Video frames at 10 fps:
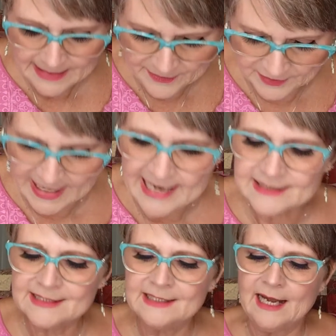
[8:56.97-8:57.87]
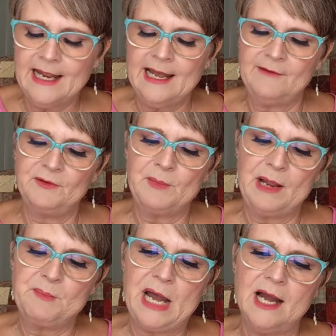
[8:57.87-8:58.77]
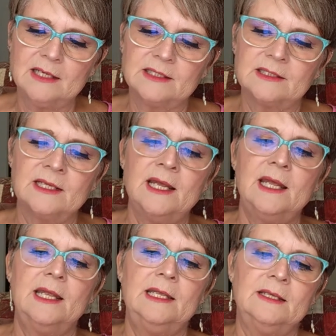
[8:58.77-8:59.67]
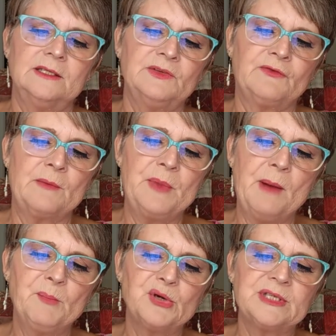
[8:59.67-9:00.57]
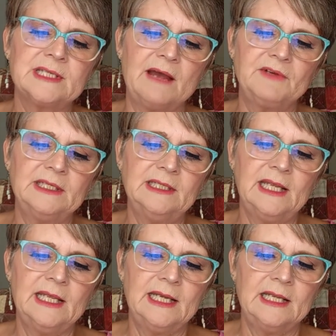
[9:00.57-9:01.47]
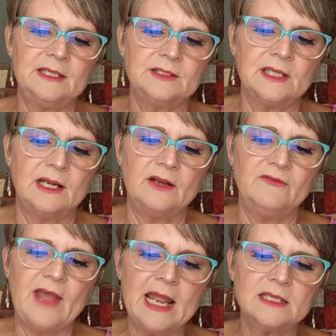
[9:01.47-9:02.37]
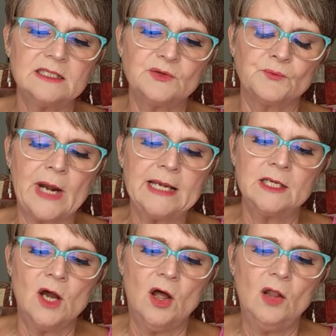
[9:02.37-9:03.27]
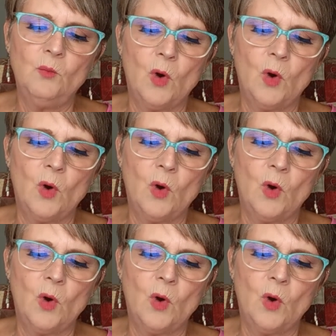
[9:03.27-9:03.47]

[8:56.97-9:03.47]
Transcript: Now the last thing I have in my box is from number 7. It is an advanced retinol